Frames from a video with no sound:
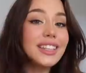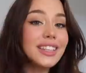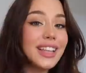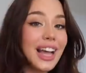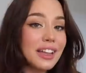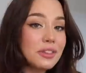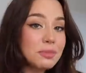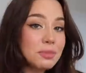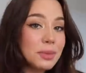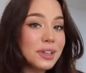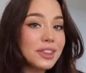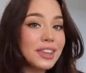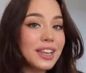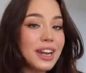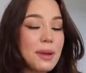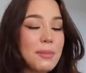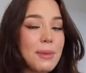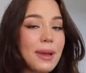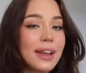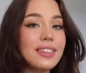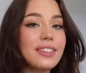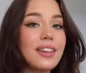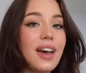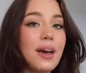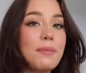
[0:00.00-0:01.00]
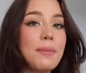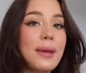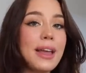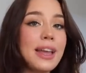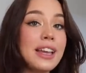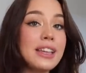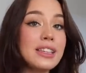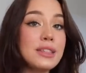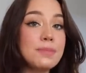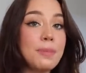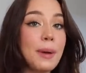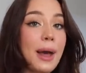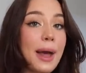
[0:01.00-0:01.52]
The last book that I picked up
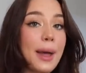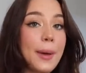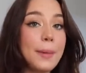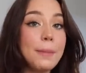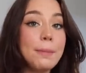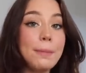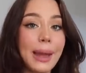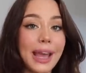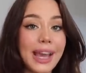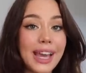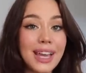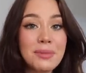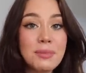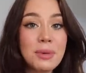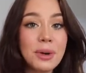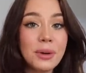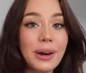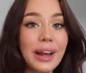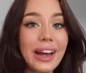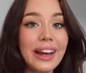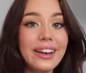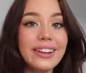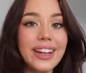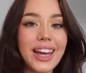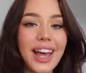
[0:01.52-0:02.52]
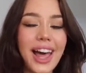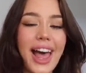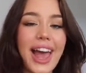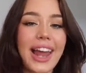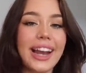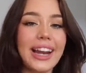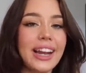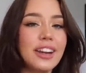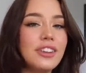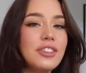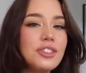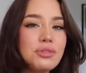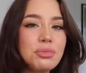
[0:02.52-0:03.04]
is by Megan Miranda,
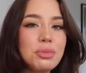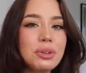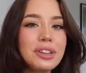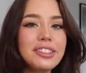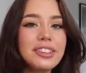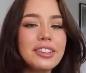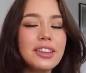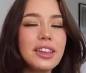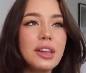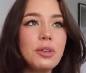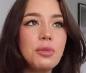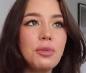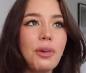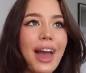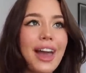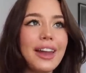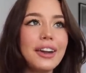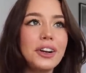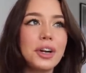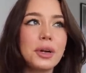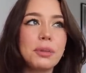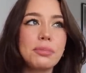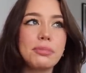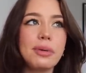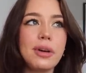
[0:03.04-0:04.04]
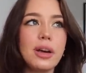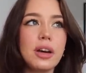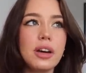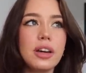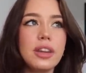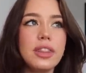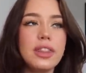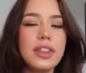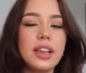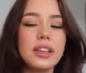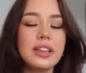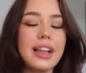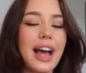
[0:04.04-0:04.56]
and I just recently read her book,
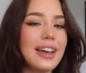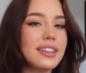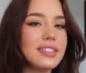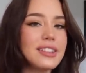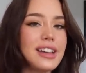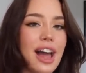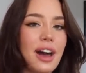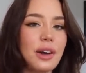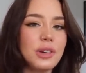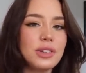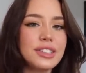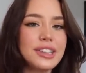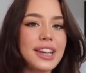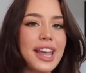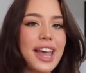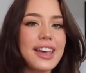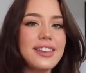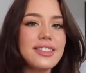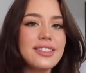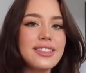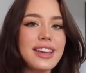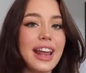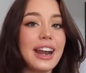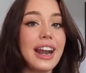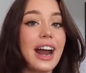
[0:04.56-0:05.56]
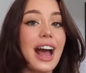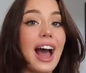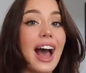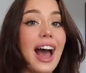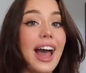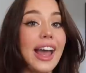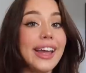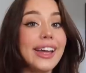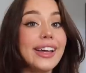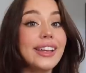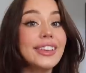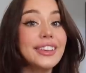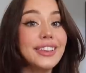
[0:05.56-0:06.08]
The Last House Guest, and
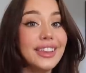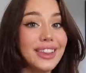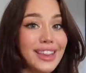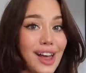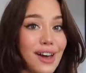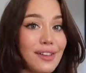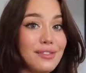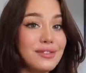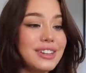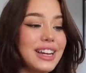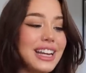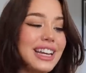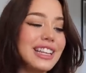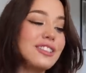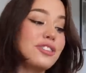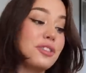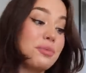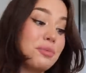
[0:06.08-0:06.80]
I loved it.